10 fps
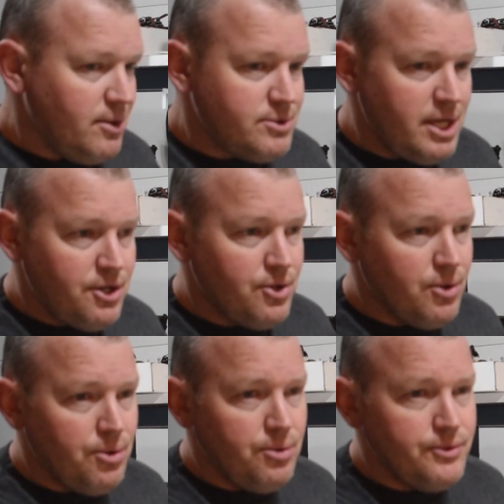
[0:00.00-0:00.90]
take your
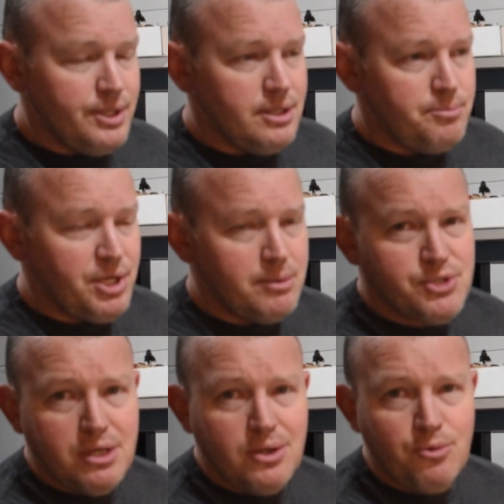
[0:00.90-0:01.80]
old pickup
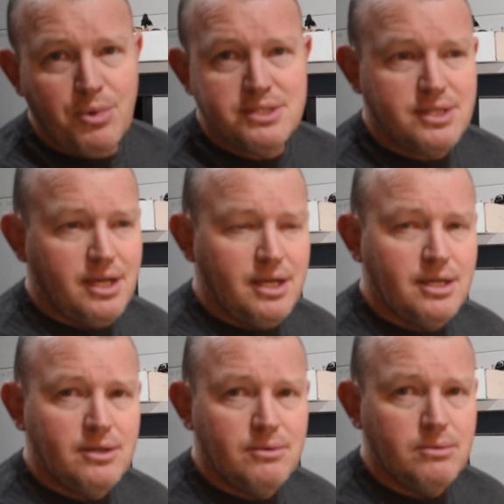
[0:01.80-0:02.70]
truck, old
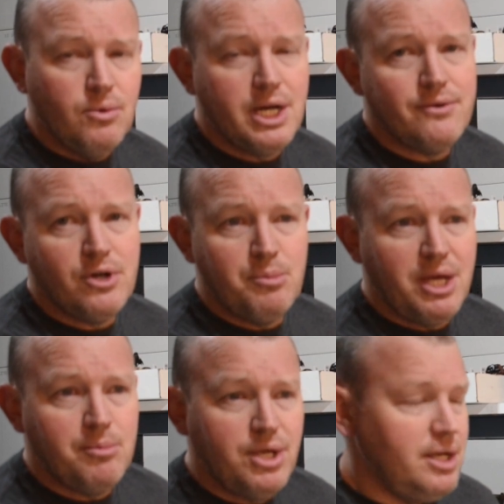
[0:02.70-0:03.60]
Mustang, whatever it
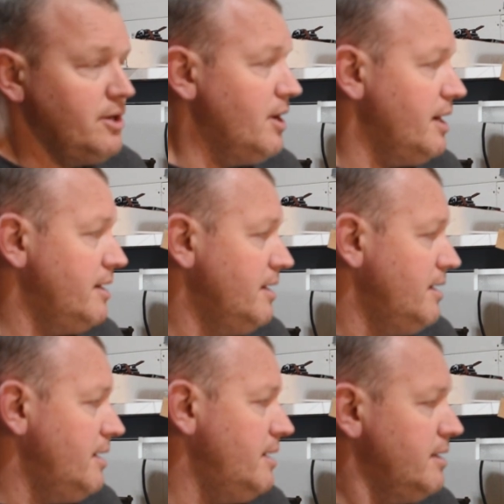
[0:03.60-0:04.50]
may be, right?
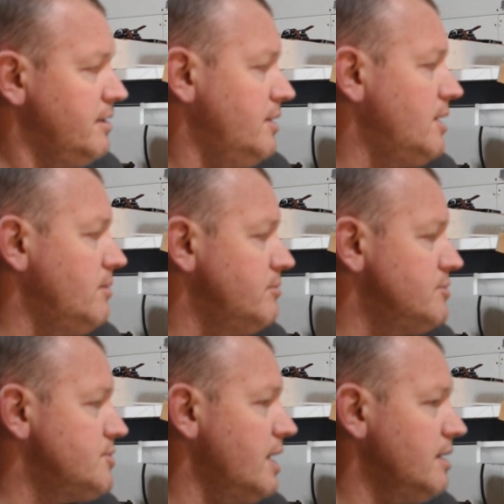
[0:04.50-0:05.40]
And
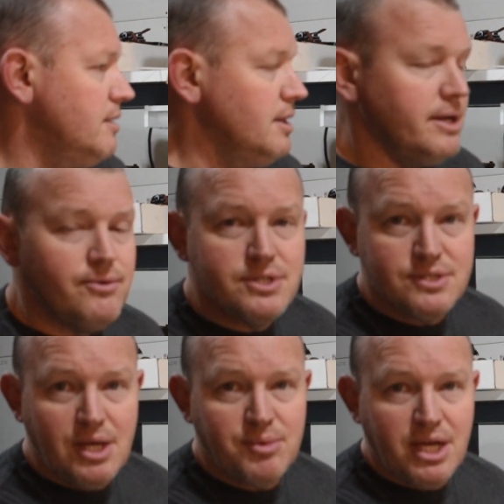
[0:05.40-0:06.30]
try to leverage the
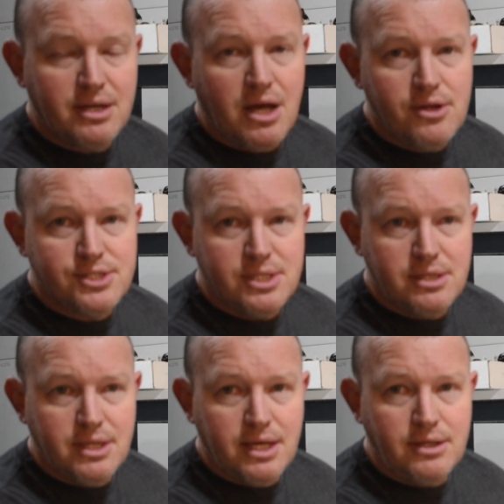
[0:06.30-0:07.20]
same technology
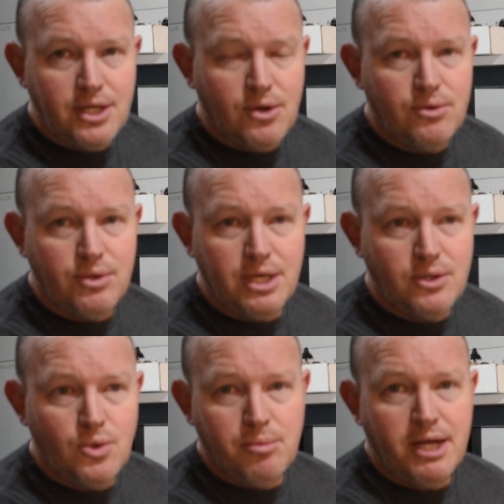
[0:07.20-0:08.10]
that
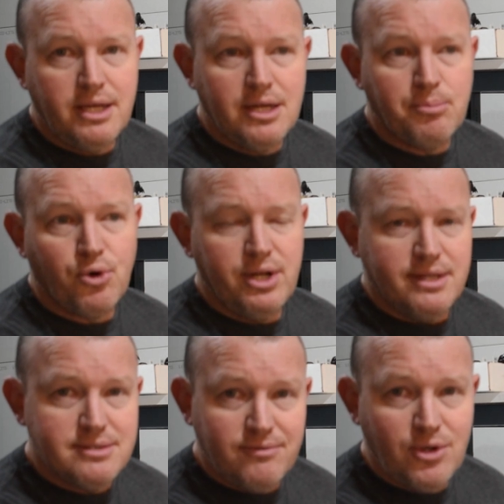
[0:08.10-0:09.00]
you might get in a
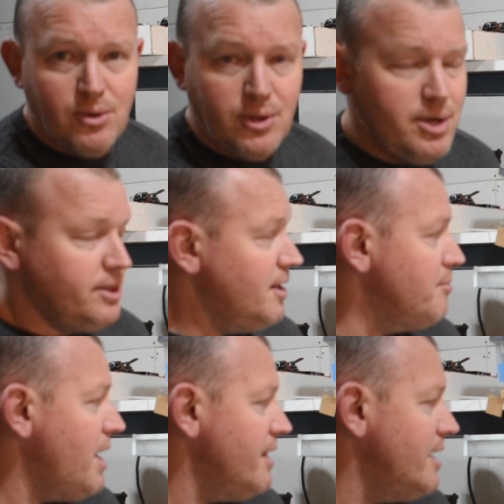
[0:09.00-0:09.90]
Prius if you were to go out there and
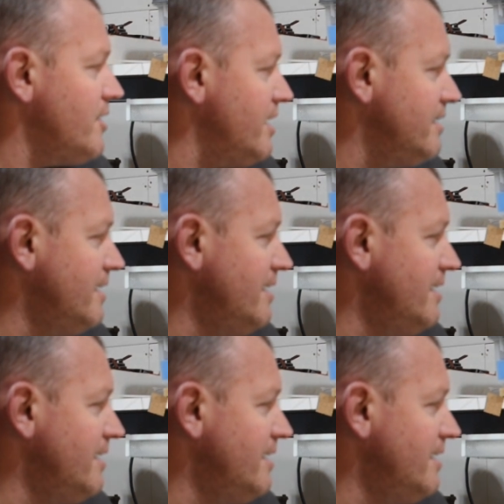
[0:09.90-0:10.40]
buy that, right?